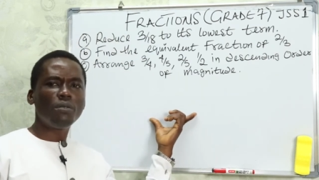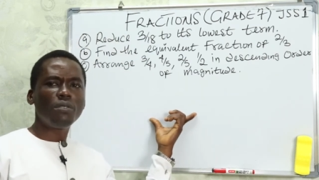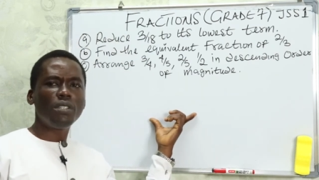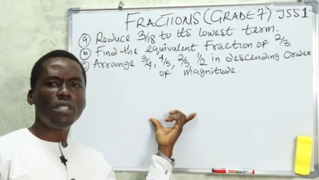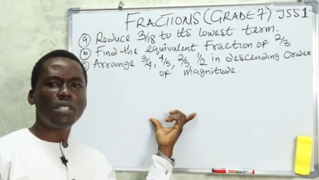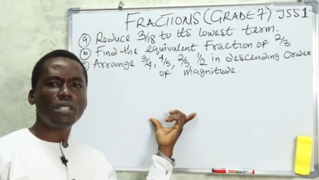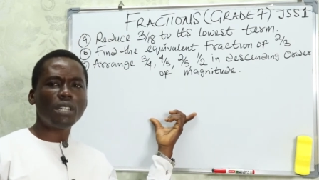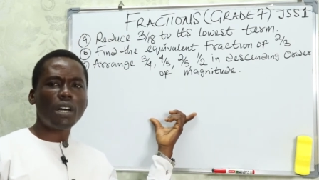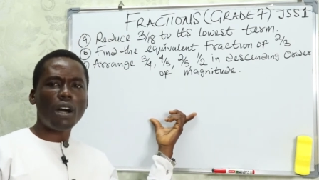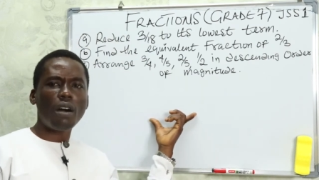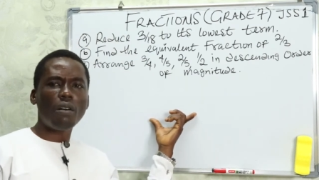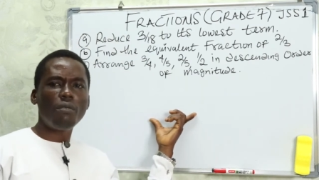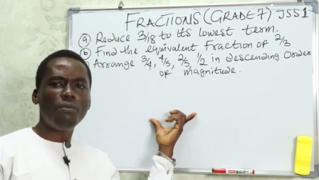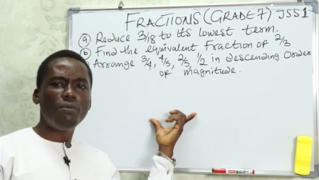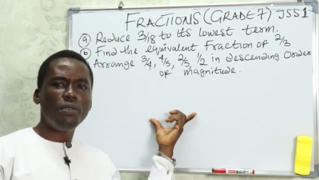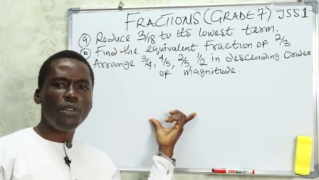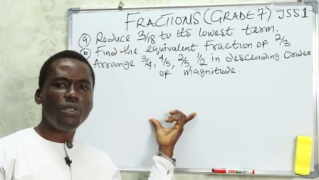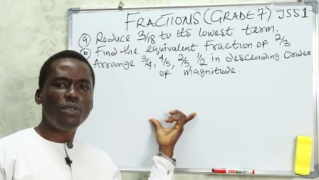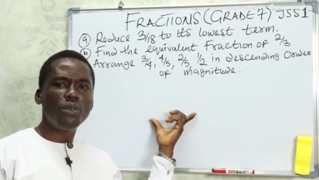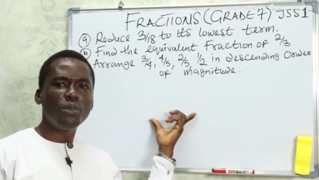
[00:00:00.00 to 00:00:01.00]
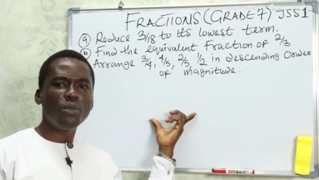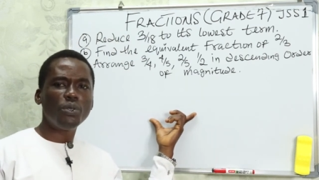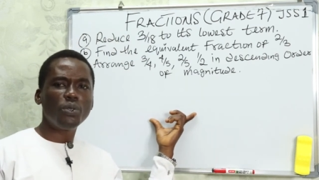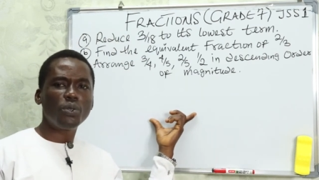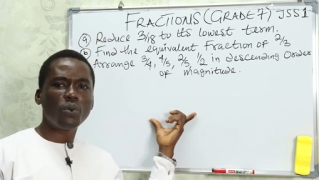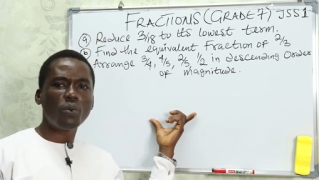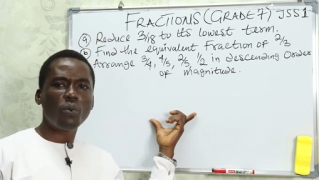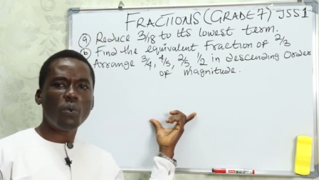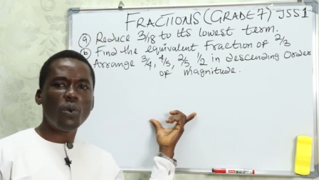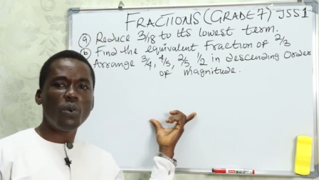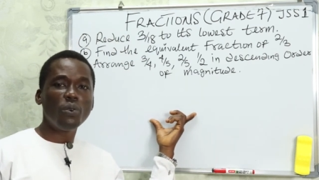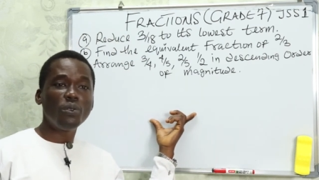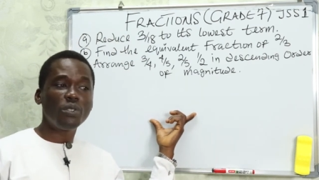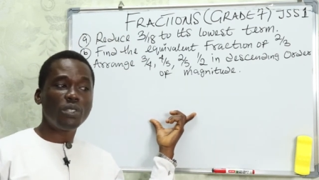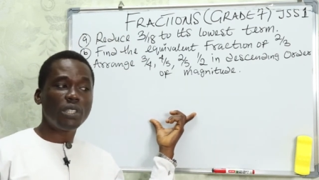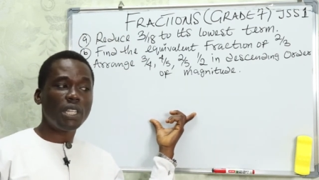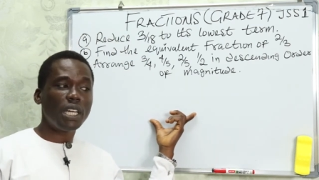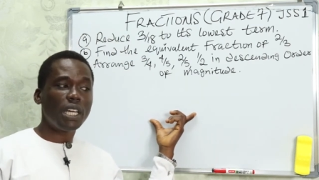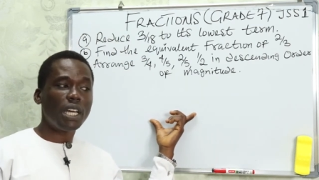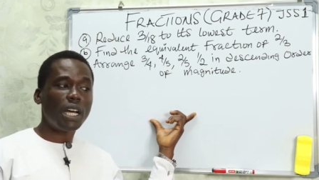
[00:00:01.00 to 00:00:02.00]
of these videos
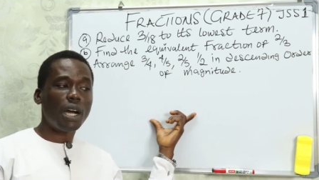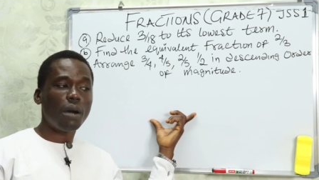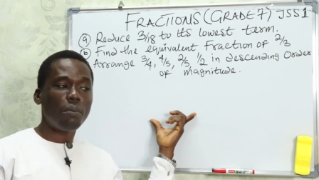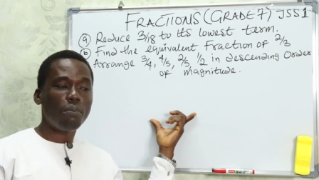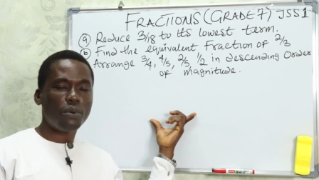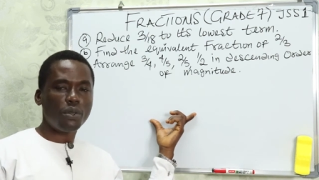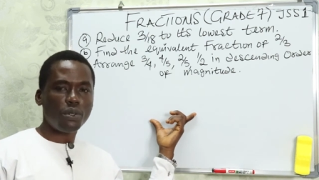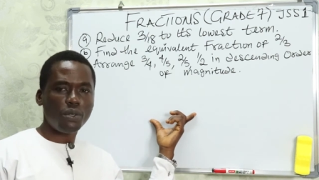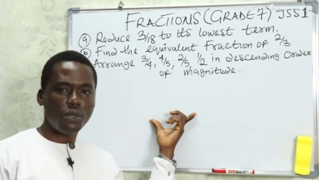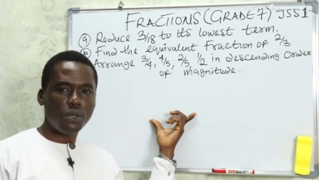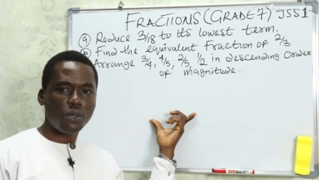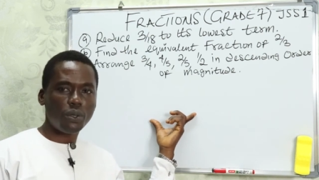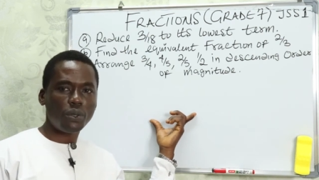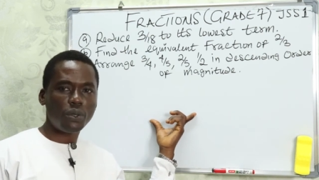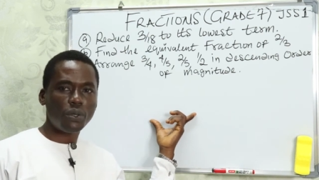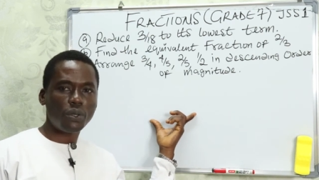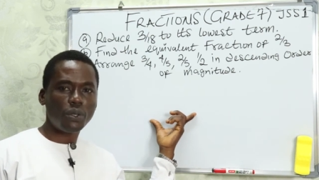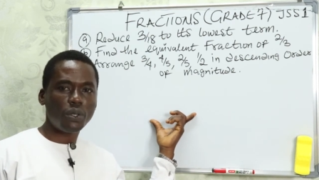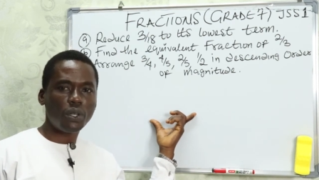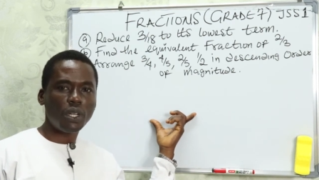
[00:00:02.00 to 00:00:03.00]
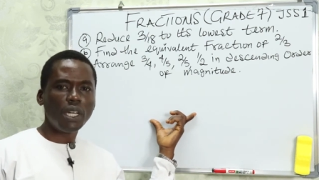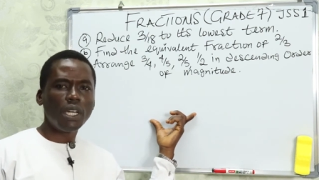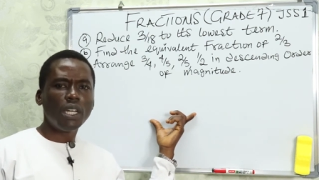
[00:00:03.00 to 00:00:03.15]
once they are produced.